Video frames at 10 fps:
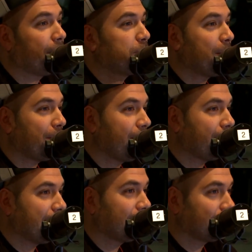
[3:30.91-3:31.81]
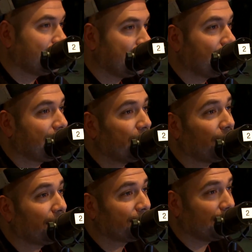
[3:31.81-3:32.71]
much better than everything else because in
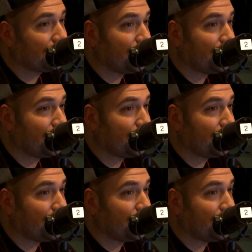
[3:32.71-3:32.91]
theory is less